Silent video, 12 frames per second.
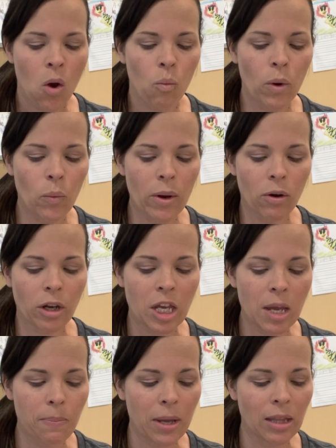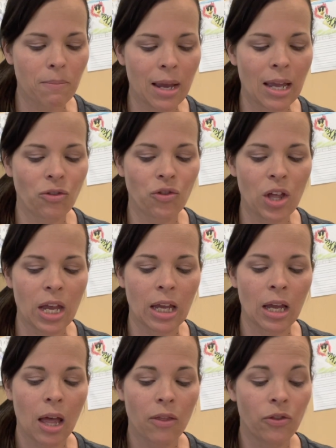When we are keeping the main
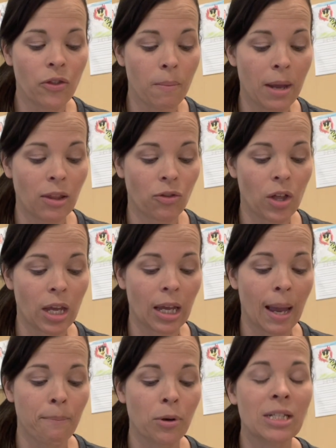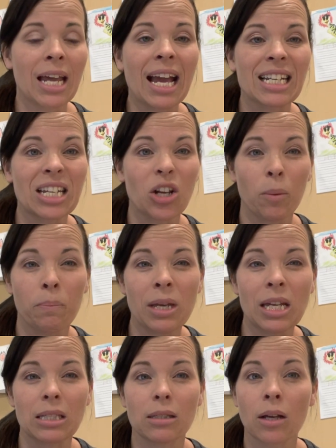thing, and protecting our
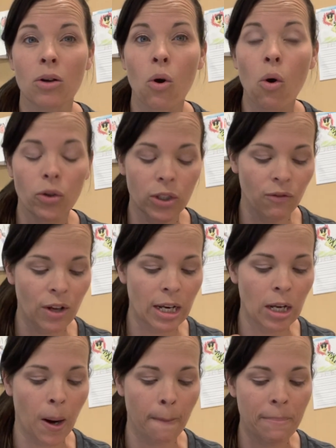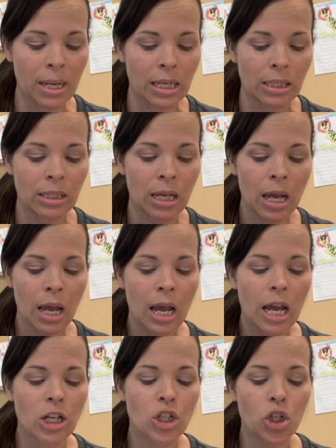peace and cultivating our peace,
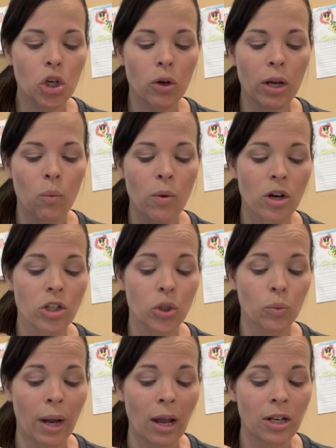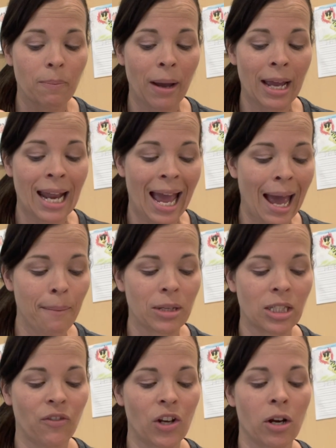ensuring we are surrounded by an
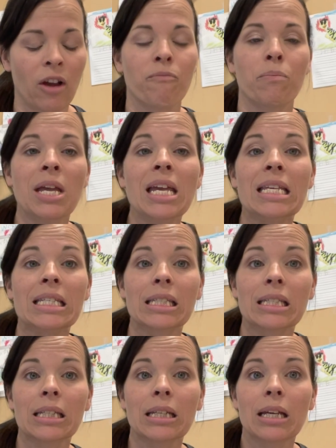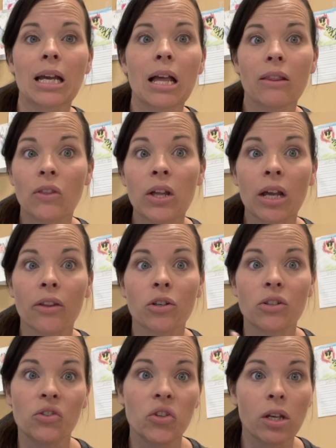atmosphere of peace, then
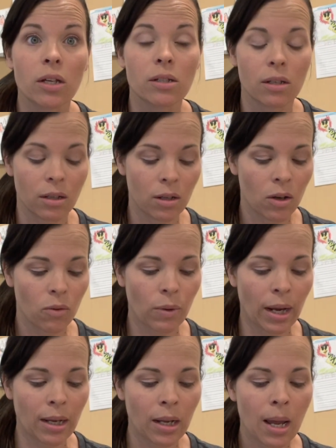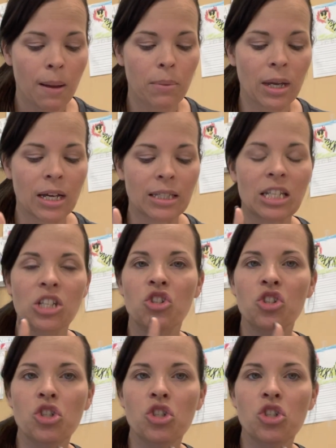others see it, right? Because it's